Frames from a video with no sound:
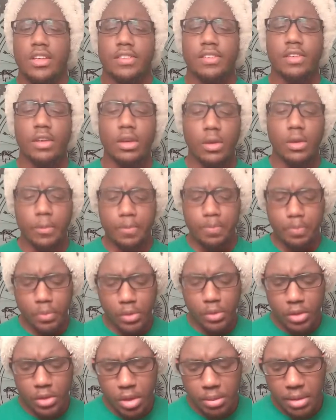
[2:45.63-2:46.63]

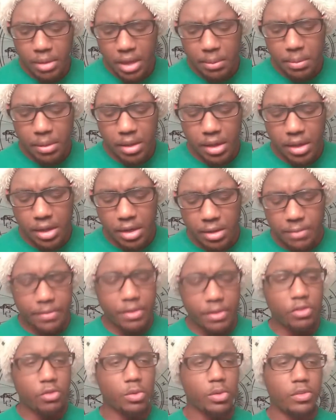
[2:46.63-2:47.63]
So there may be
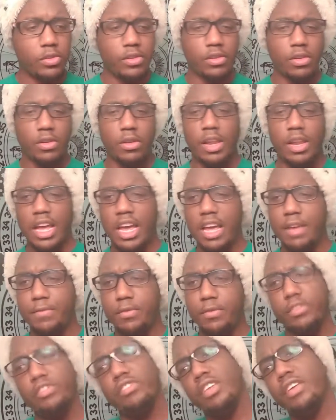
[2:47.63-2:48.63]
individuals in your
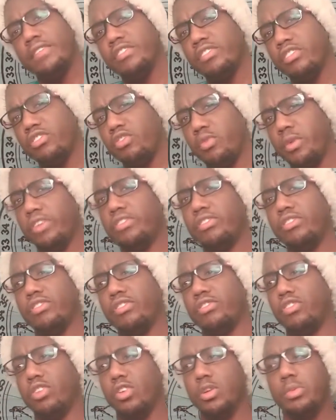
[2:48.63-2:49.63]
life or even situations
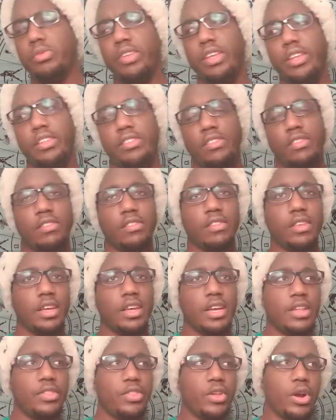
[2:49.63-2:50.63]
or
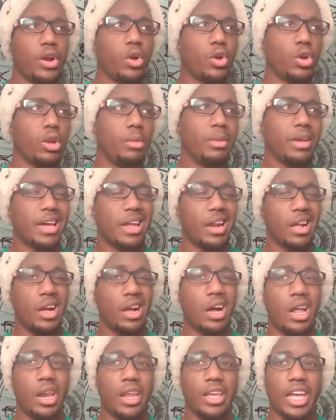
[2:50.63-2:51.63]
circumstances that are going to be kind of
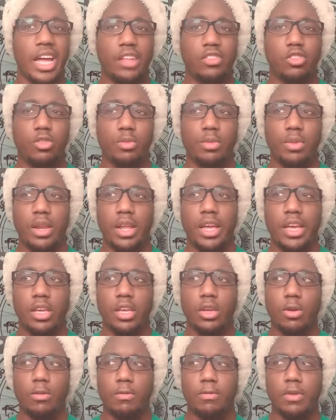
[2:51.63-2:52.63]
calling out to you, be
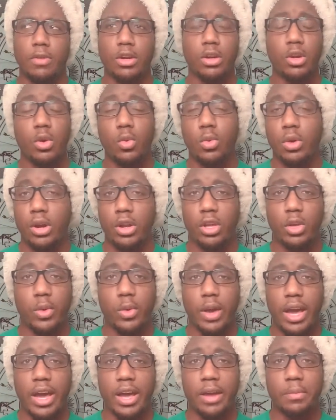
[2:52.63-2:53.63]
like, yo Virgo, where are
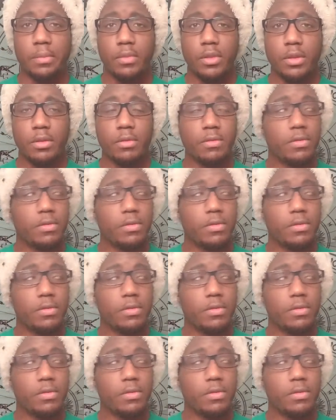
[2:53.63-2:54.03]
you at?